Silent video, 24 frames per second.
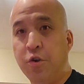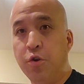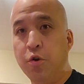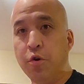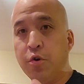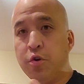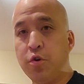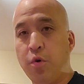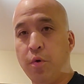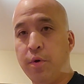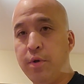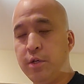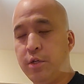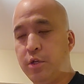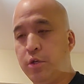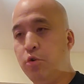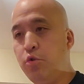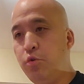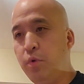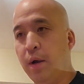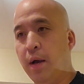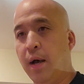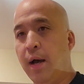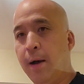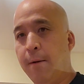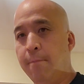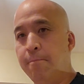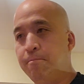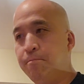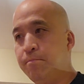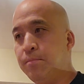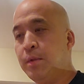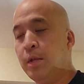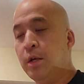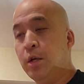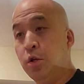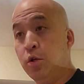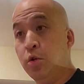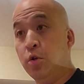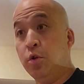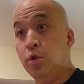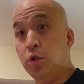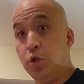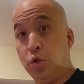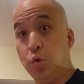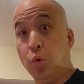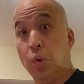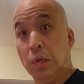you're going to
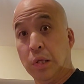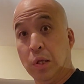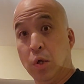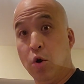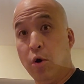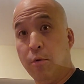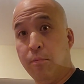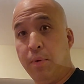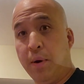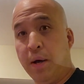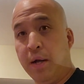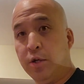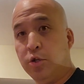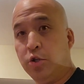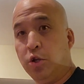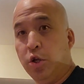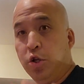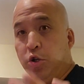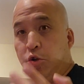do a lower punch,